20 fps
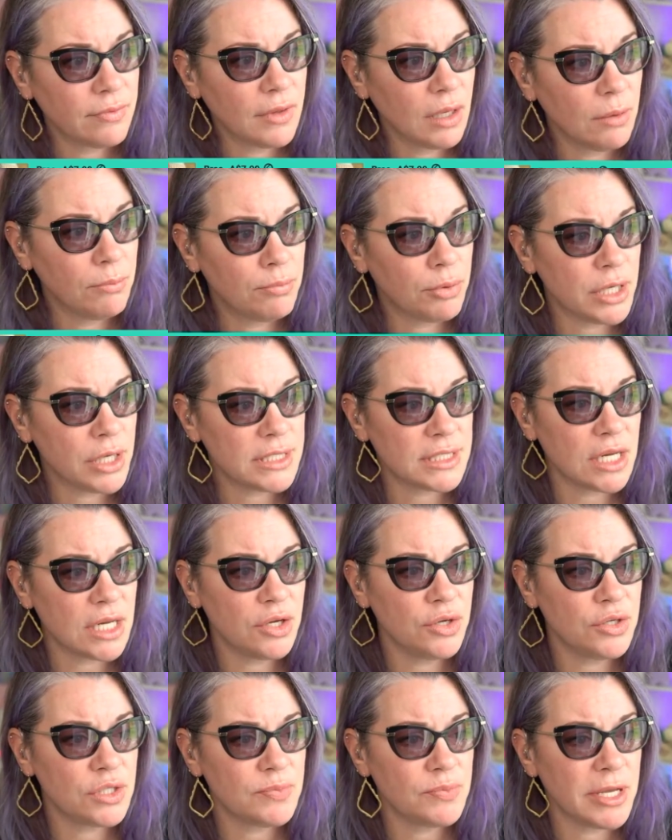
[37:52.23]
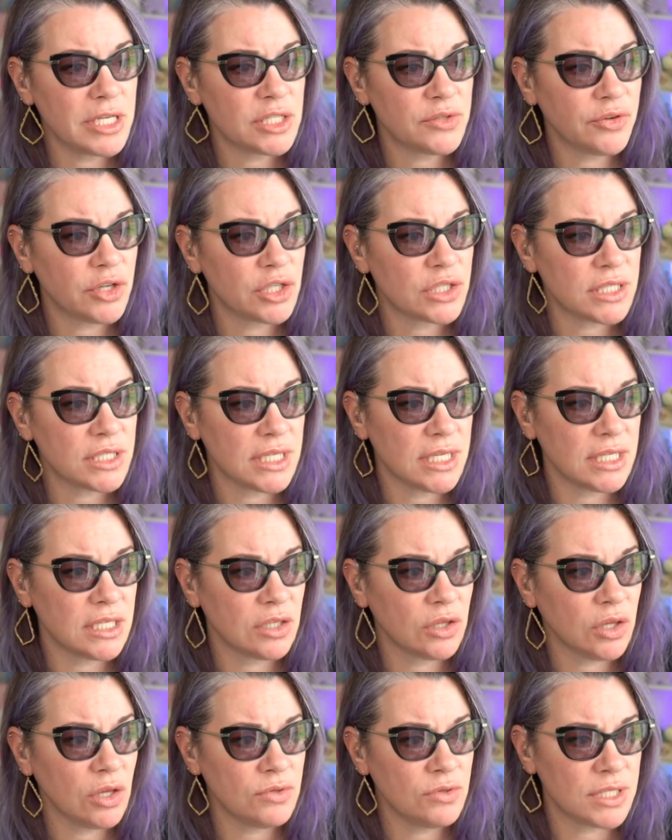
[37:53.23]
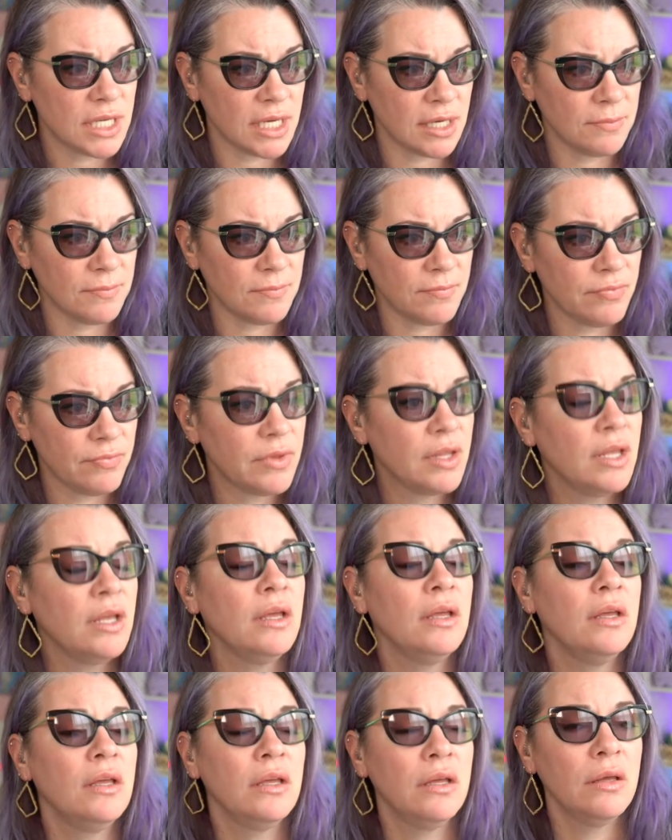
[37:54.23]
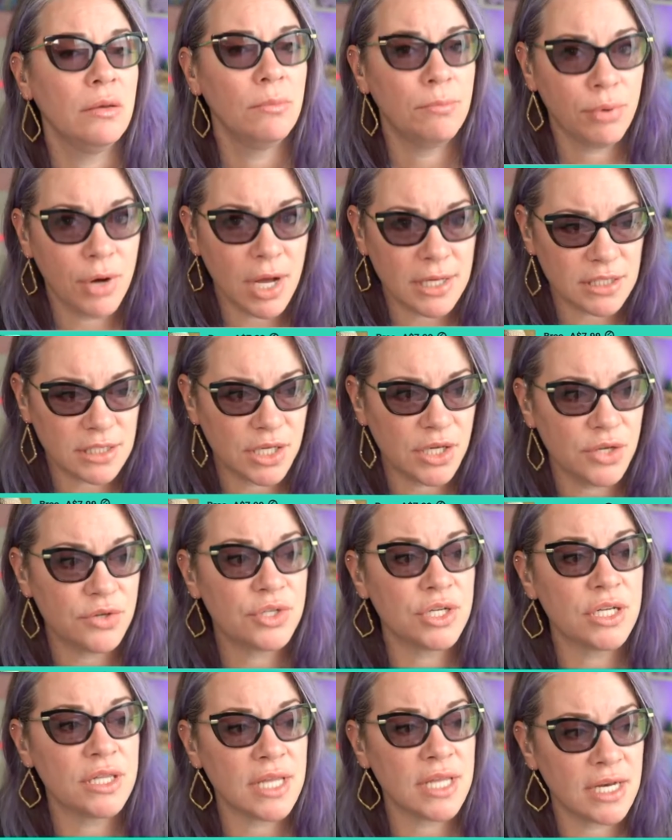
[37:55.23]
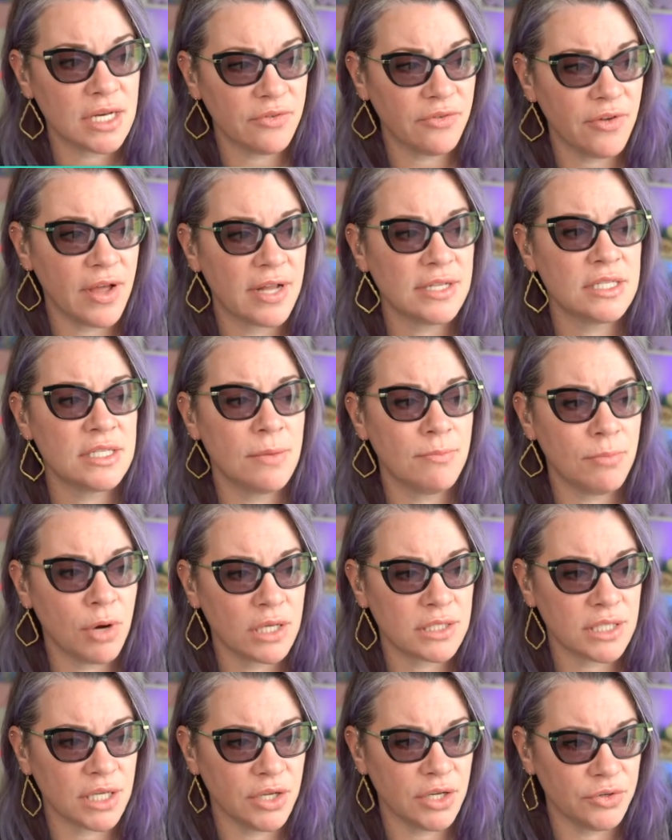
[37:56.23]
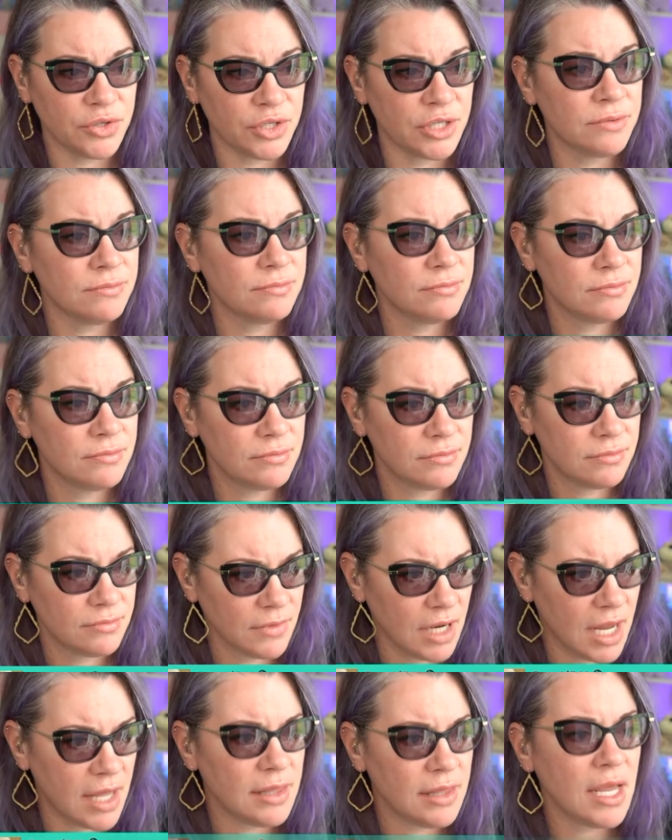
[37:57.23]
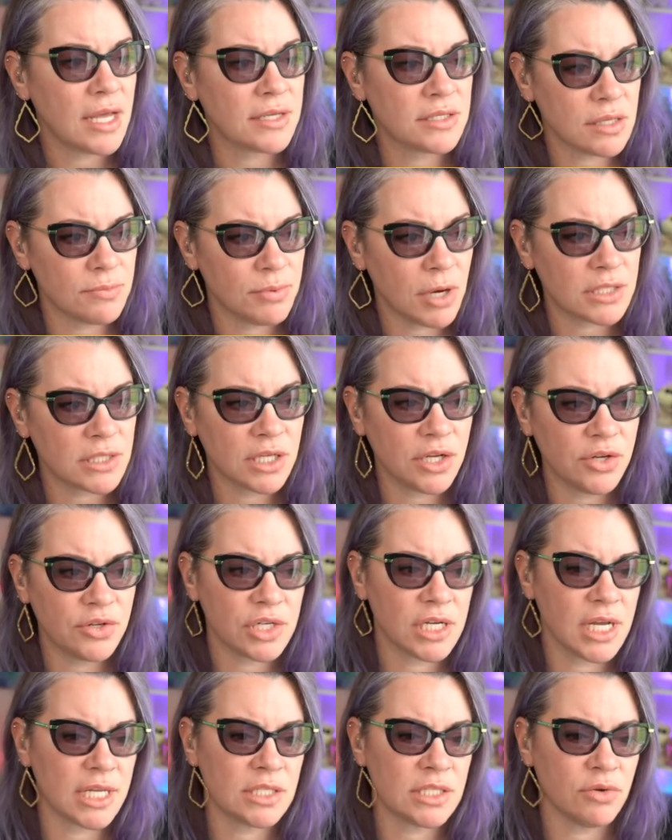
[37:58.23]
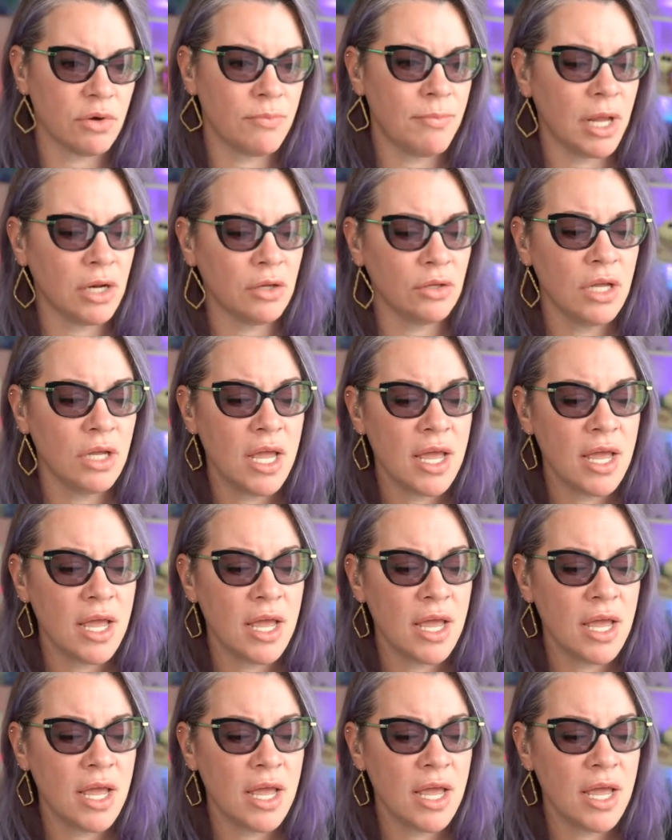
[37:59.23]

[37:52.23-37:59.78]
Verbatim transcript: Bree said, Who speaks first in closing? Prosecution, then defense, then prosecution. And yes, the prosecution gets a rebuttal.